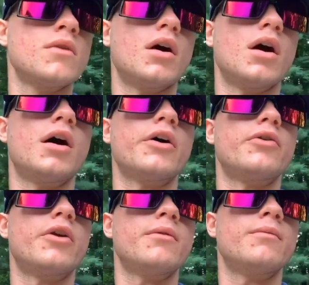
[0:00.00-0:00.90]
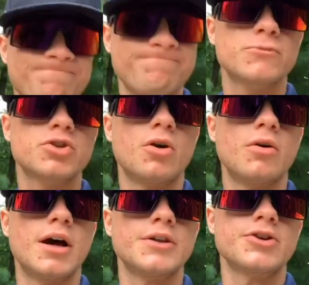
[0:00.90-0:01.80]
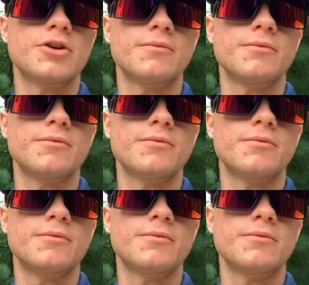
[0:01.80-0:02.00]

Ah, uh, great. What's going on, sir?